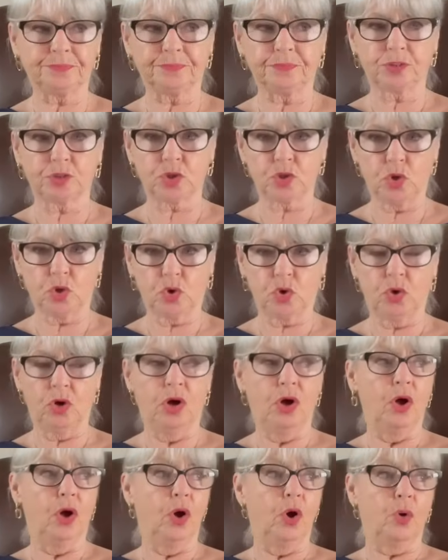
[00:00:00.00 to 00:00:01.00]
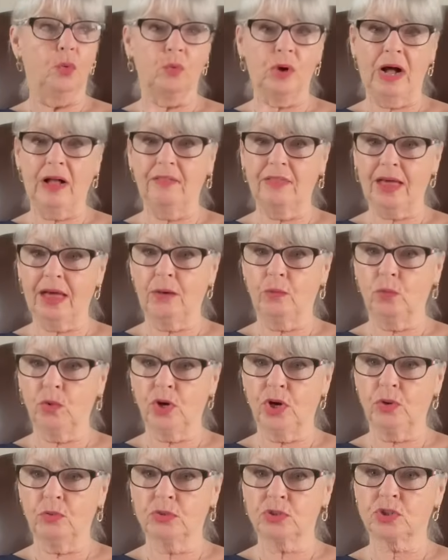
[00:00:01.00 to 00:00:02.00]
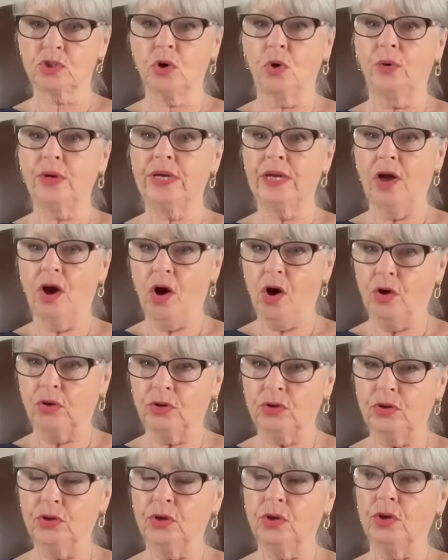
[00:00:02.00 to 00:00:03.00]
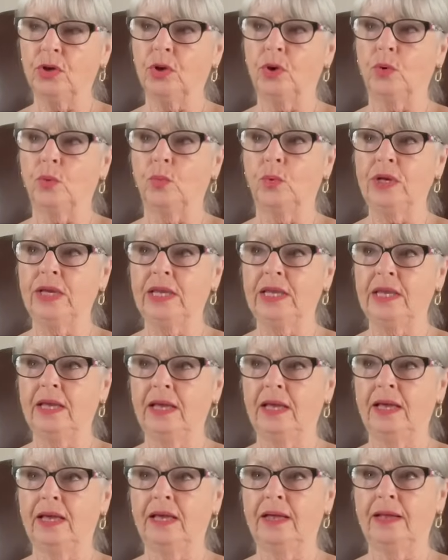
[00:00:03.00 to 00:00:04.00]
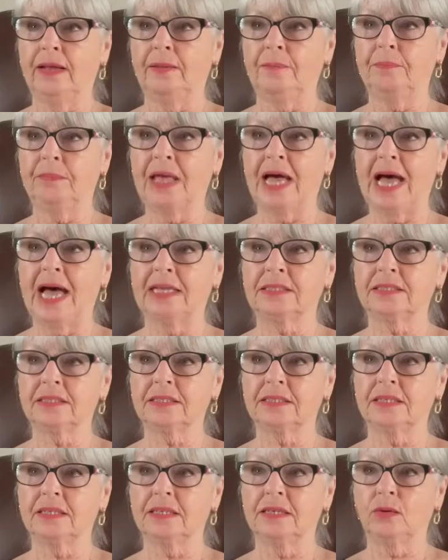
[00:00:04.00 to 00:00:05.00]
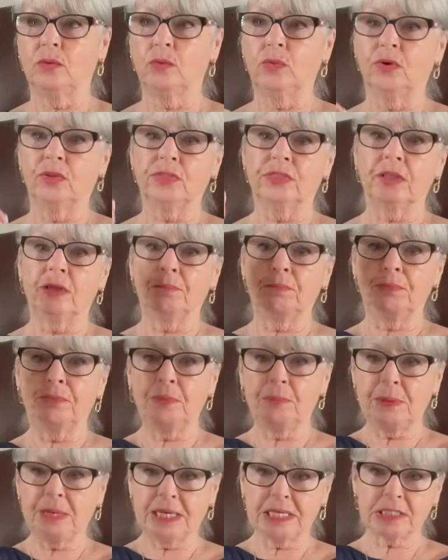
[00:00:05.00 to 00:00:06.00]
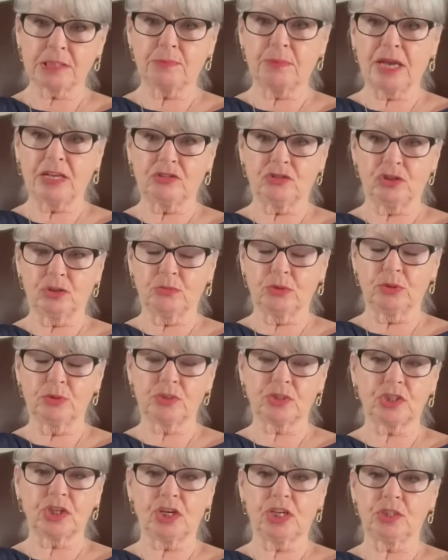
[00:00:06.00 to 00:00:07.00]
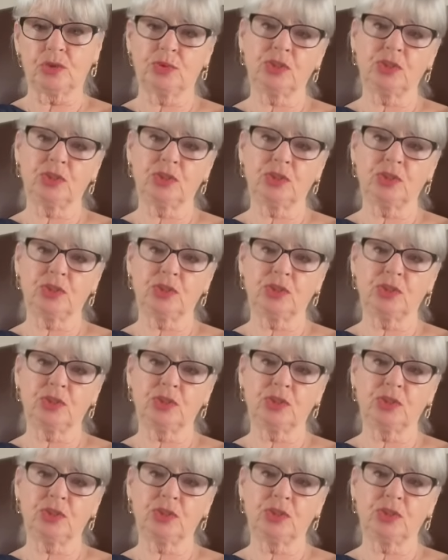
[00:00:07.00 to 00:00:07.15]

So while that work was going on, we had the biggest bedroom upstairs.